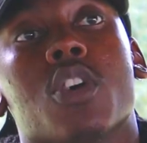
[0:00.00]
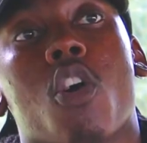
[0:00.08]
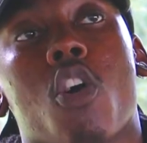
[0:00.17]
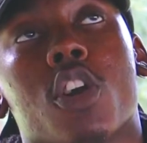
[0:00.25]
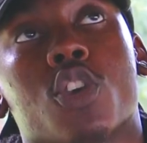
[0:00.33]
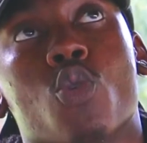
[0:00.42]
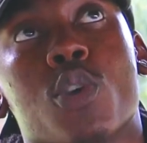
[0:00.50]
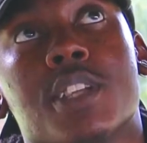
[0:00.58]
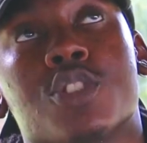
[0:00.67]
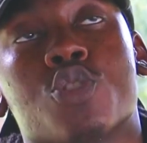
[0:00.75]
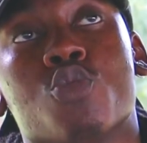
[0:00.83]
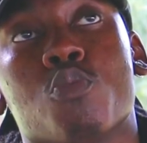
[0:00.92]
are going
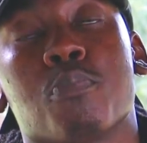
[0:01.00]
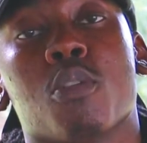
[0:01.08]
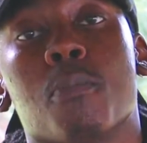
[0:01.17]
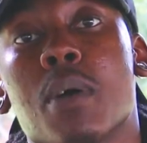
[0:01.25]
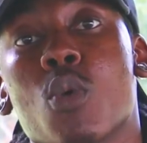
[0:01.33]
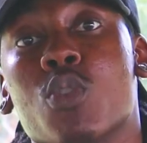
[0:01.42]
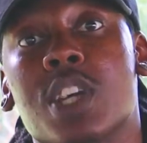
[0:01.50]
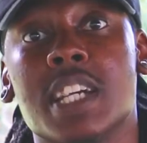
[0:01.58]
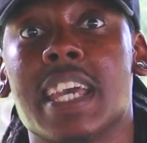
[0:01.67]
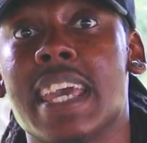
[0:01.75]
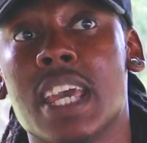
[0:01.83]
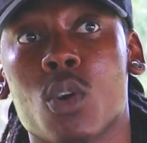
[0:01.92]
to promote
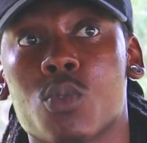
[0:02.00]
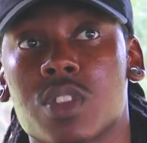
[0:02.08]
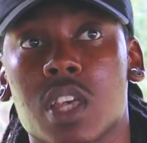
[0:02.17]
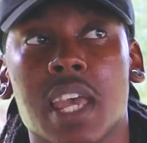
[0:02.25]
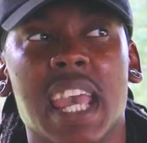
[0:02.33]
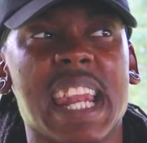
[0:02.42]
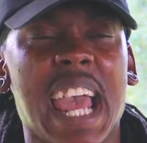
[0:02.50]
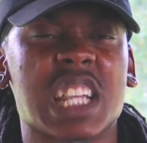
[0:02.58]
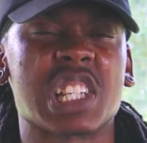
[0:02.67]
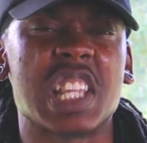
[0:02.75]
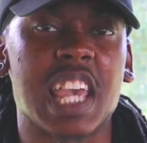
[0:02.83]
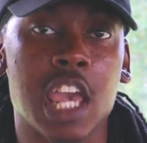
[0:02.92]
good health and
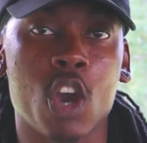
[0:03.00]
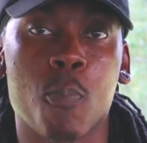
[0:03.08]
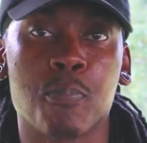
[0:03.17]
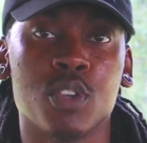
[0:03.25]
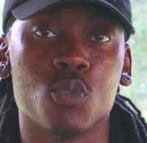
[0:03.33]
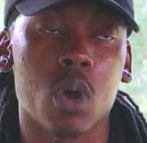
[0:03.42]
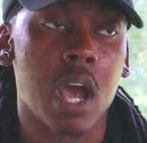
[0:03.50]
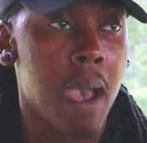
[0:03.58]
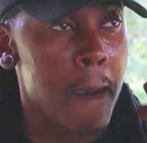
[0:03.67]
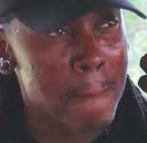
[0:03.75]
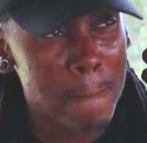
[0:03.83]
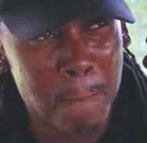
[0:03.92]
actually help you
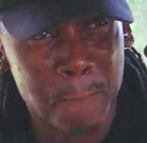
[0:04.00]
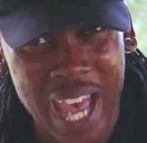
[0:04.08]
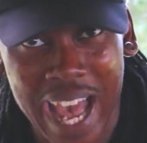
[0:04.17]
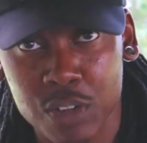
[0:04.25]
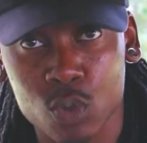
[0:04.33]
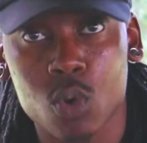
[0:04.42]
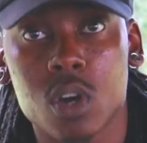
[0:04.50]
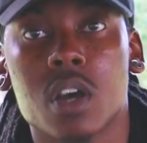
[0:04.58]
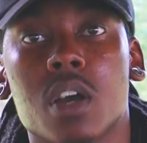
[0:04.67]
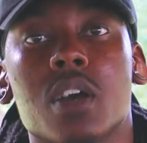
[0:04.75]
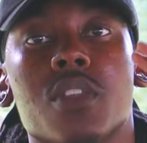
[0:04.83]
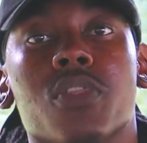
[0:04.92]
battle
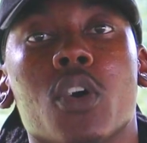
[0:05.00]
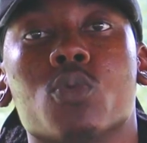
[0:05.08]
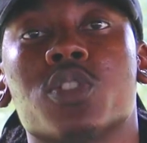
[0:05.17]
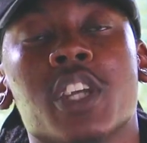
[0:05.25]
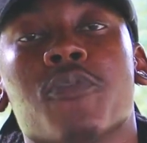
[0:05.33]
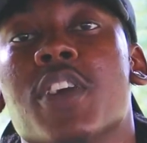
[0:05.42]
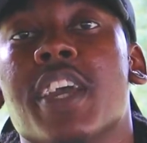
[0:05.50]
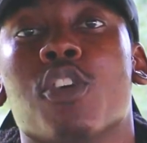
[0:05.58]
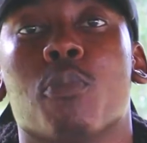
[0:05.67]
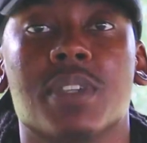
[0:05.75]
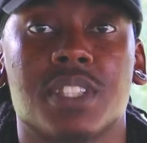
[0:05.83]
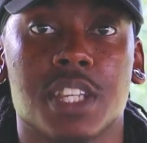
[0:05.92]
those different
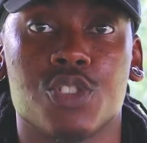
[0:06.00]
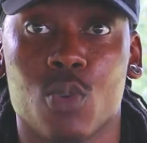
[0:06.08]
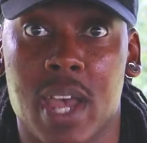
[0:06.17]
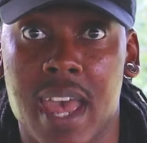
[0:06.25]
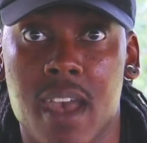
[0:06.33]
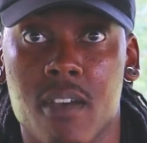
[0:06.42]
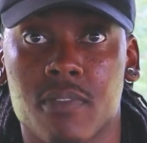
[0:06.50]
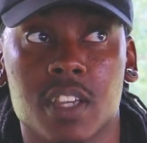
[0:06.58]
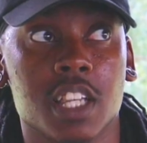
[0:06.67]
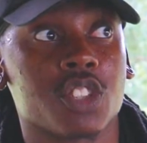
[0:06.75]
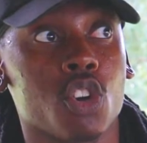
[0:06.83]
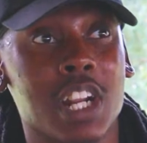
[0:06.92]
ailments that you have.
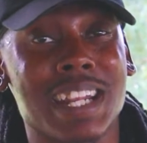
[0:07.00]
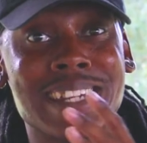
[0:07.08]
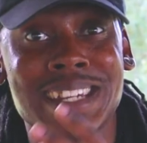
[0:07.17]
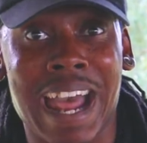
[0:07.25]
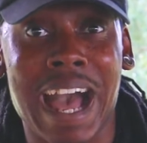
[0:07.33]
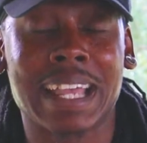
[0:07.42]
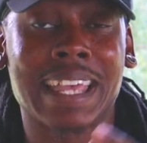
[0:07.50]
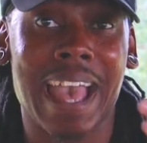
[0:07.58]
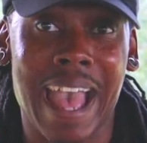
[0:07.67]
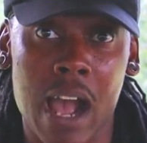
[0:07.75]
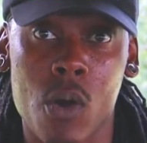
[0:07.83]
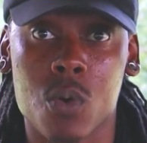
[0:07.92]
It's going to knock
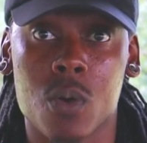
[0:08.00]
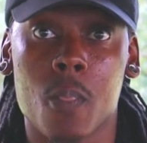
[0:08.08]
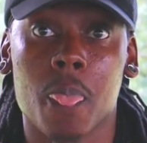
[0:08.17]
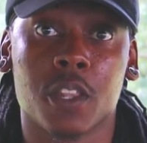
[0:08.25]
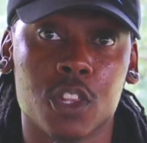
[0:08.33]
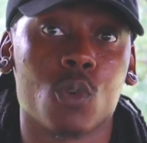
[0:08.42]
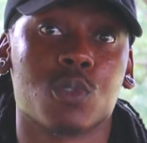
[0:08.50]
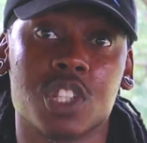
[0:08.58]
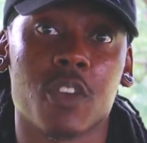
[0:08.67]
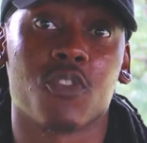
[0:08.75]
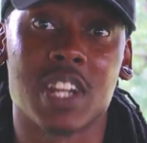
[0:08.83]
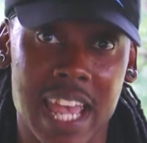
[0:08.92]
out those
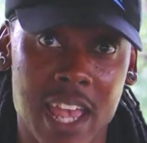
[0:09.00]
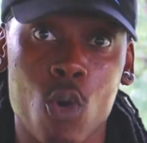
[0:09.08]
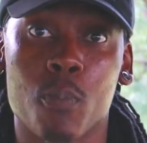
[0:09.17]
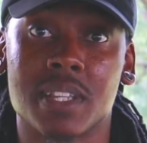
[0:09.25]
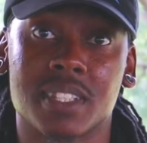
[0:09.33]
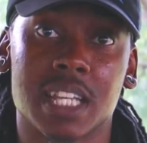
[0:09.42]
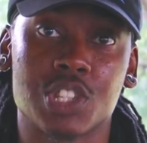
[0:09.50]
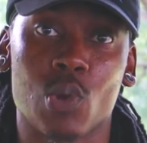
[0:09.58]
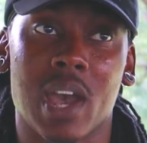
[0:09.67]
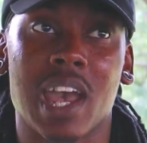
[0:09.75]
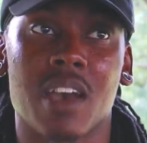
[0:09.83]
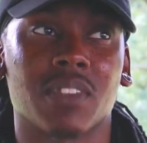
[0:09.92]
different ailments that you
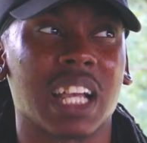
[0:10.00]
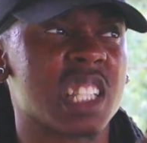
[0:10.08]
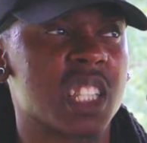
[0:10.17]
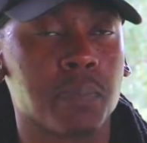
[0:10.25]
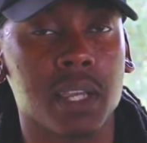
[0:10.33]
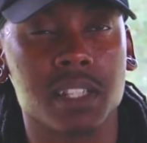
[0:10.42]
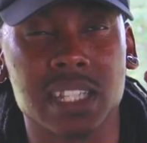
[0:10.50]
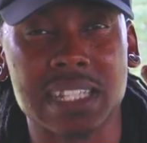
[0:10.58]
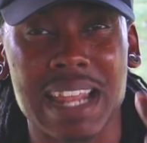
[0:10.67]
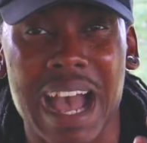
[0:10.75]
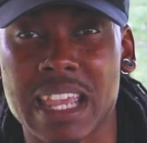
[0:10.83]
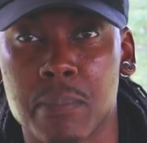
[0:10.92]
have, like especially
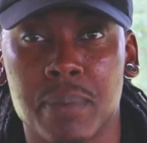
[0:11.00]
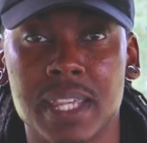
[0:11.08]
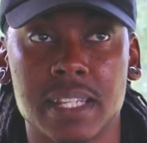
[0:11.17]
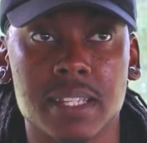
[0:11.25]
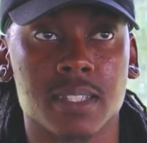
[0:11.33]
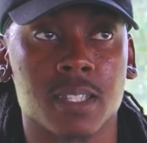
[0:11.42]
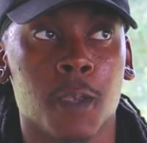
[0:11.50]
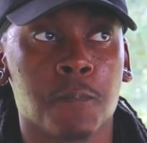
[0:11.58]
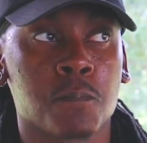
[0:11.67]
diabetes.